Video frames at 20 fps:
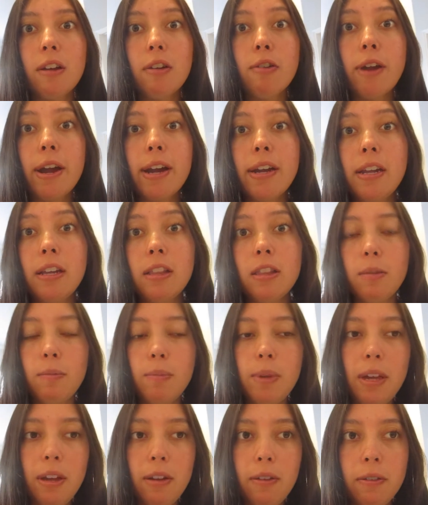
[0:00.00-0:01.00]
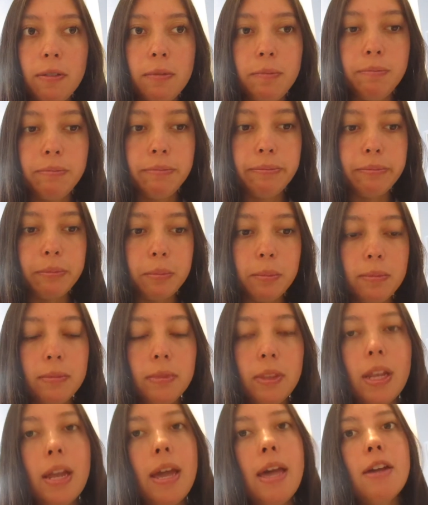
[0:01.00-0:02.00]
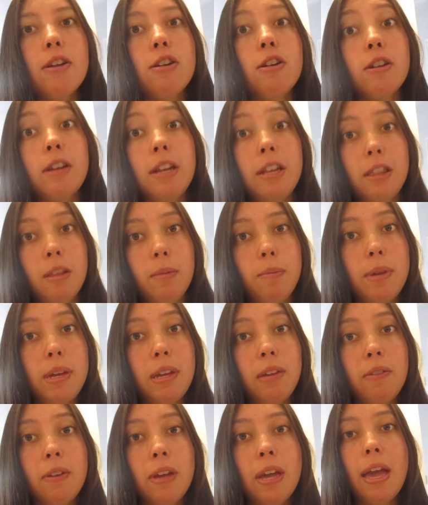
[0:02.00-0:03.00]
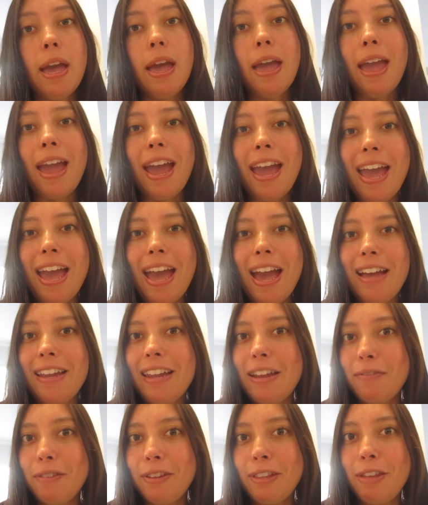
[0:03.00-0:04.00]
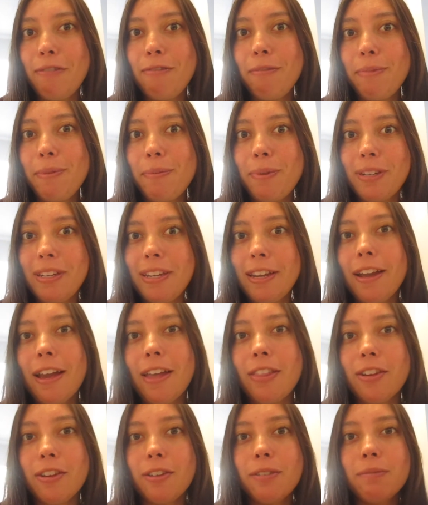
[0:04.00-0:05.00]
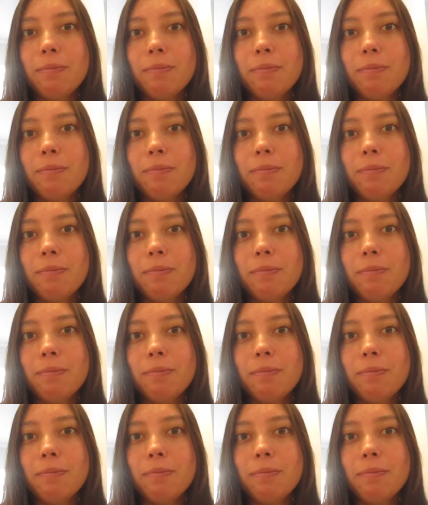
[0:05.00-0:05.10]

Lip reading: grinding the beef and cooking the beef, and everything will be put together.